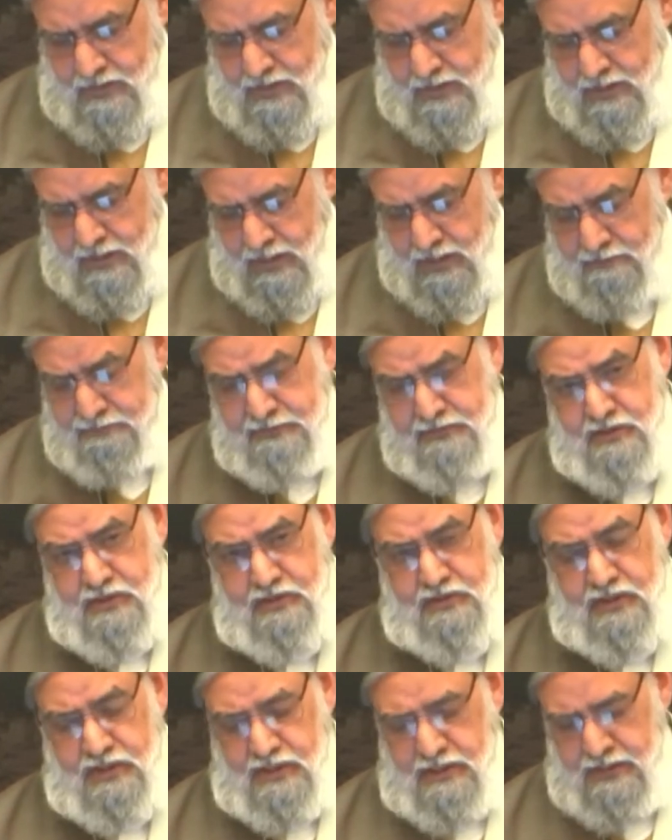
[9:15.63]
After
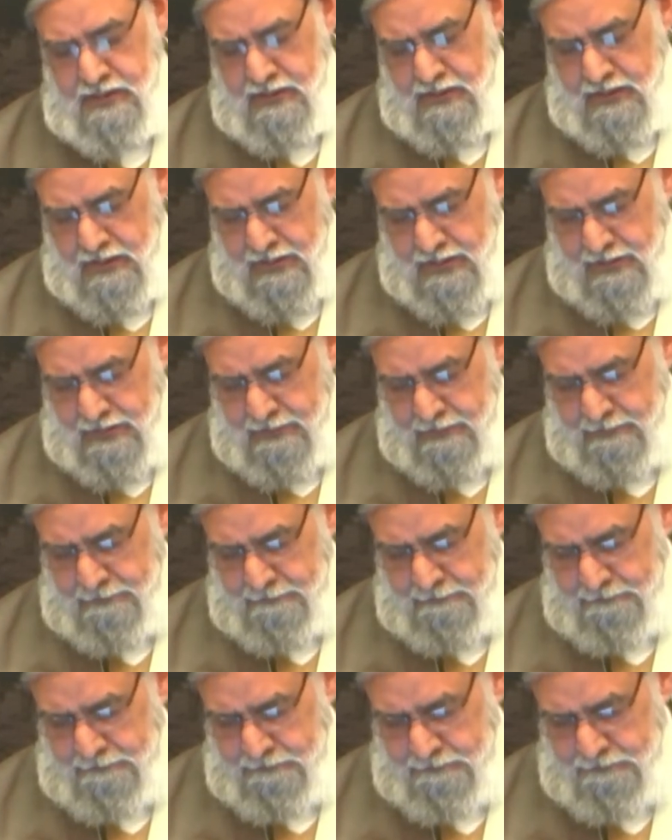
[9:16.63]
the
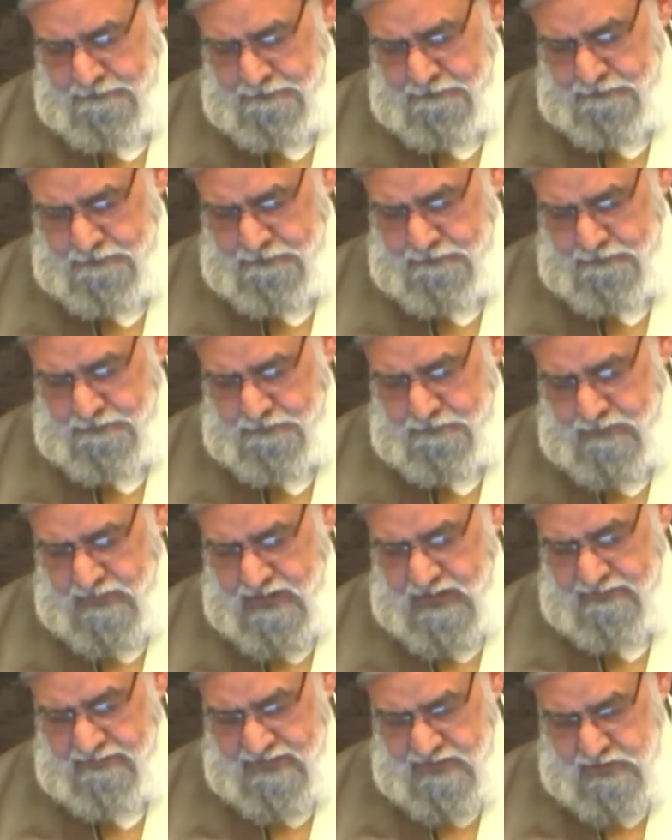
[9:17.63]
um,
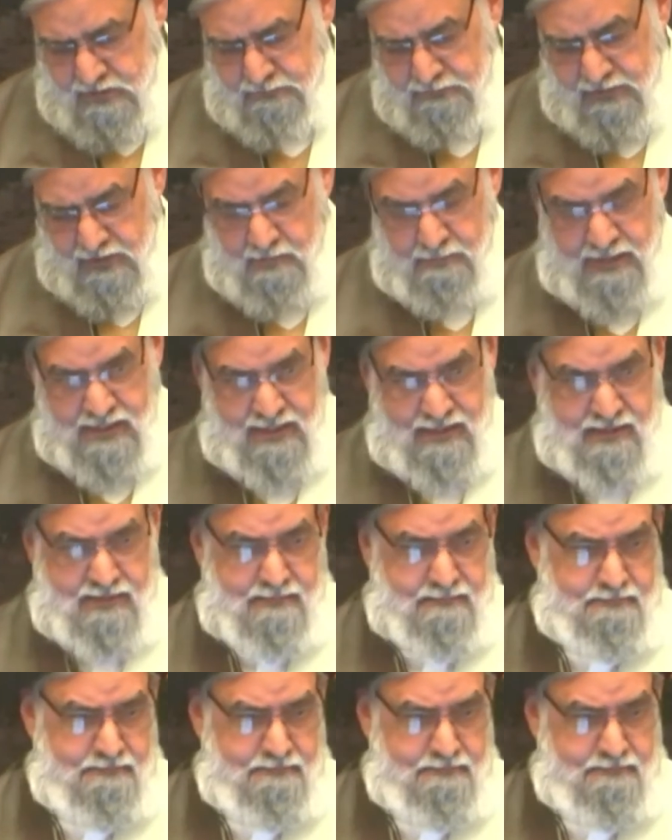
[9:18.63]
events of Karbala,